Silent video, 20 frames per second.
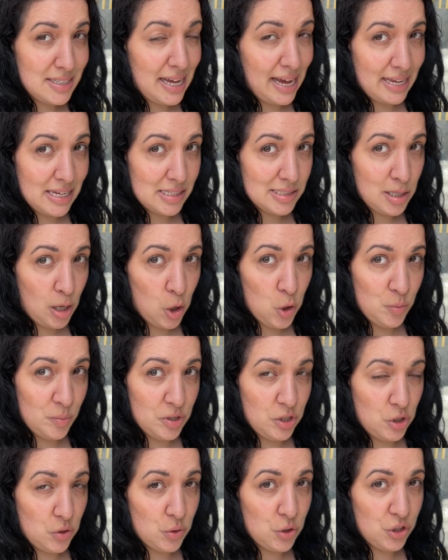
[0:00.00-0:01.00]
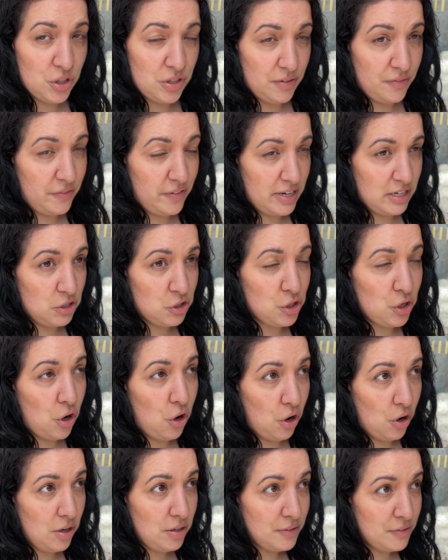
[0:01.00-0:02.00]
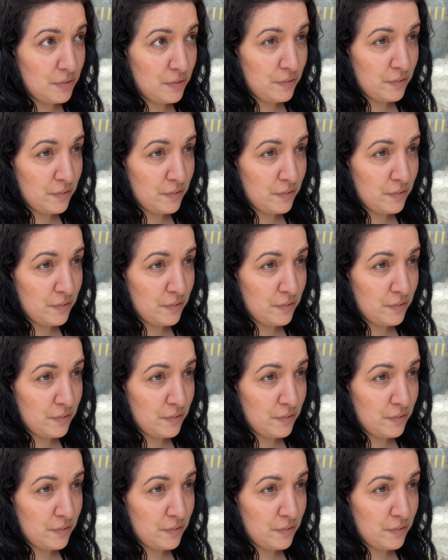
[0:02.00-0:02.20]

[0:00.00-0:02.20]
cakes home that you couldn't finish off.